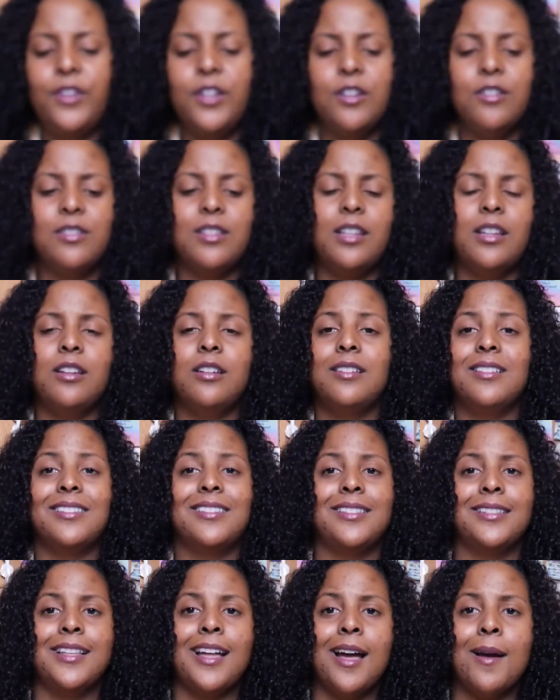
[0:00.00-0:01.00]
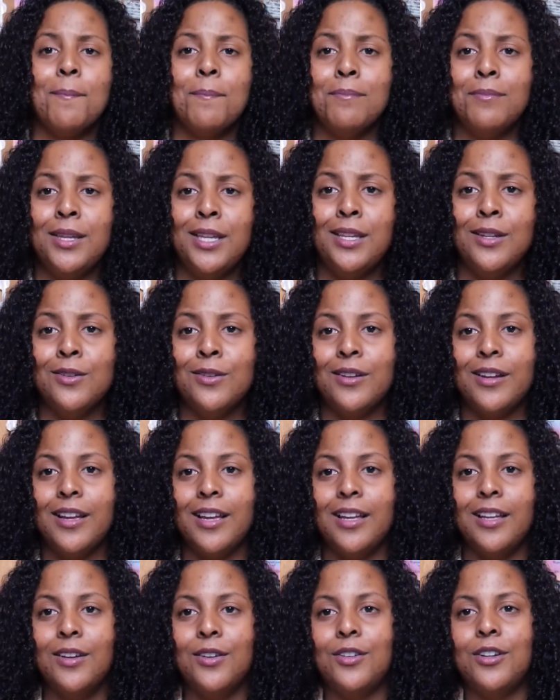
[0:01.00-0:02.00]
fears ain't gonna stop me.
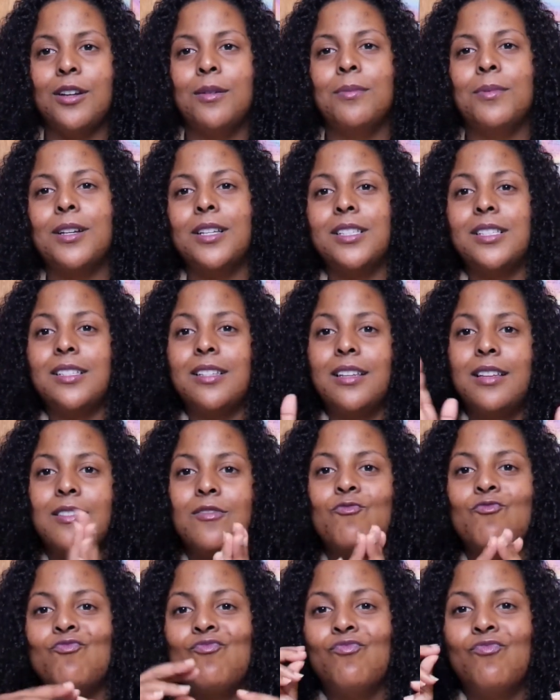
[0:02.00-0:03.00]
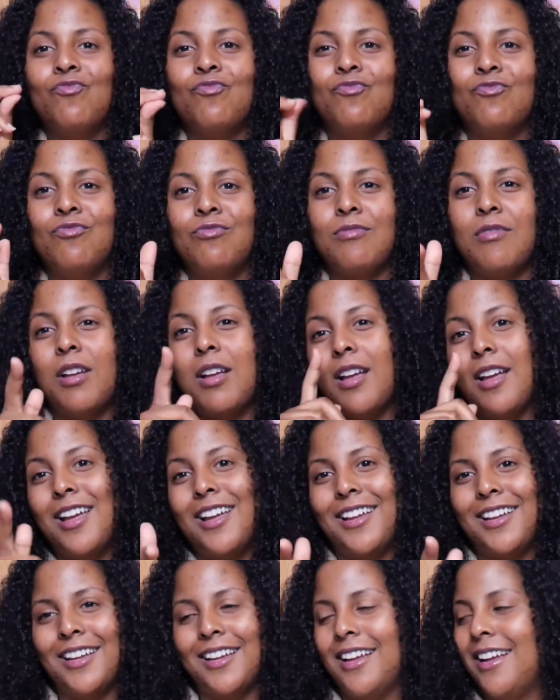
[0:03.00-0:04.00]
Okay, hold up, because
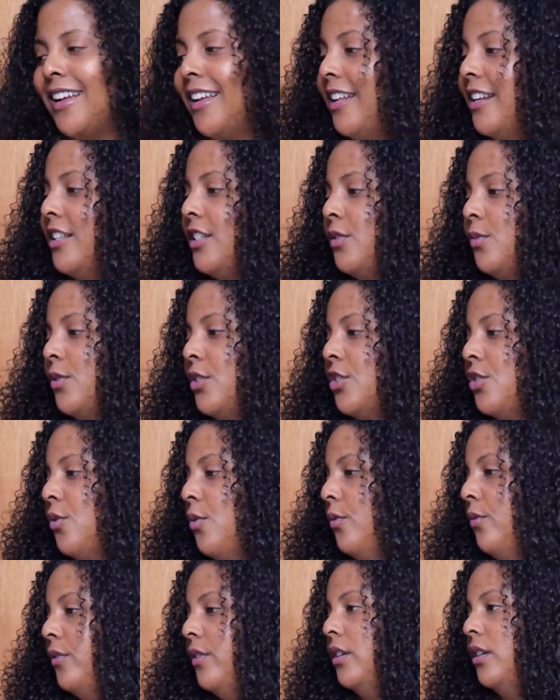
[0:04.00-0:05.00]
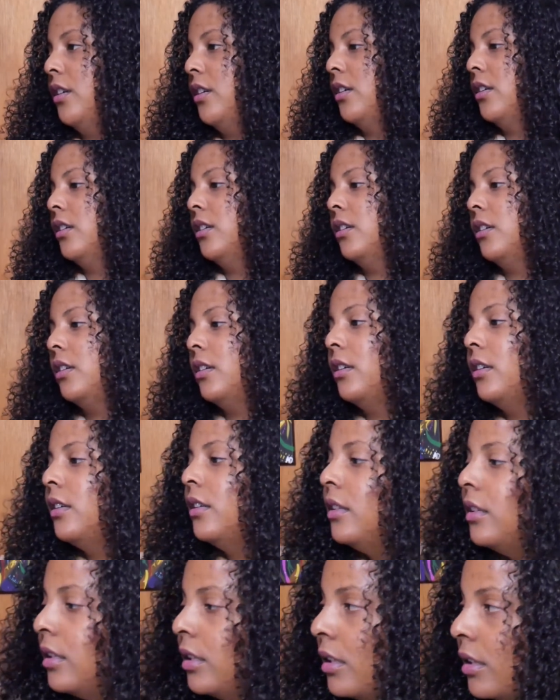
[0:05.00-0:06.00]
I gotta switch over.
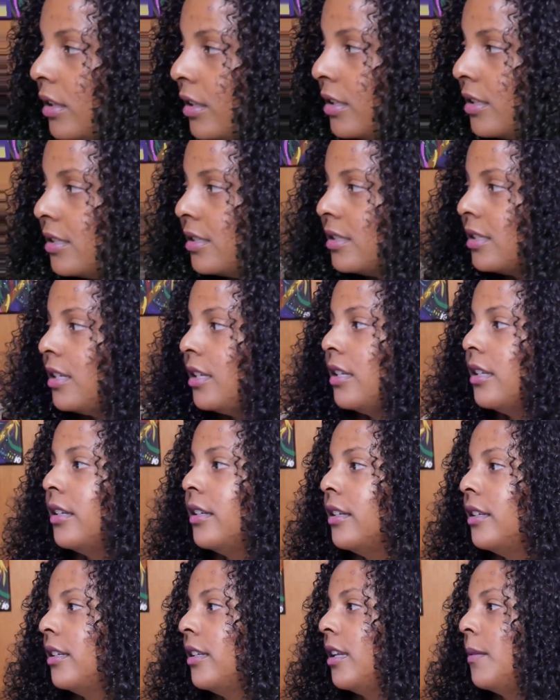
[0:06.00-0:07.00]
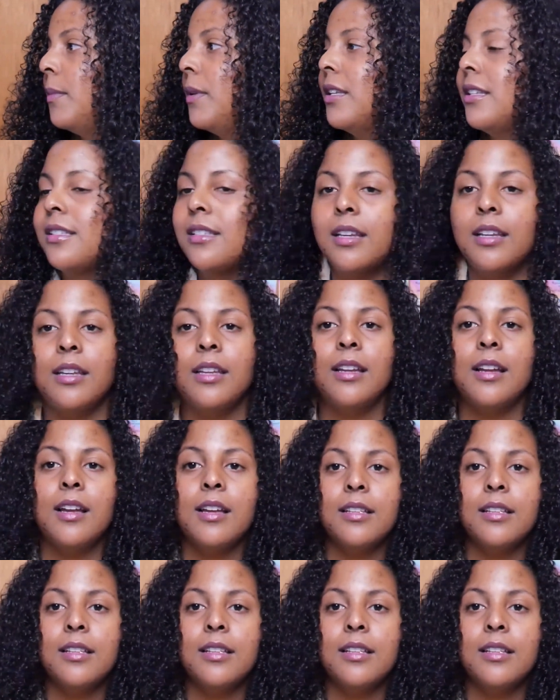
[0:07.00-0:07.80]
Let's see, give me a second,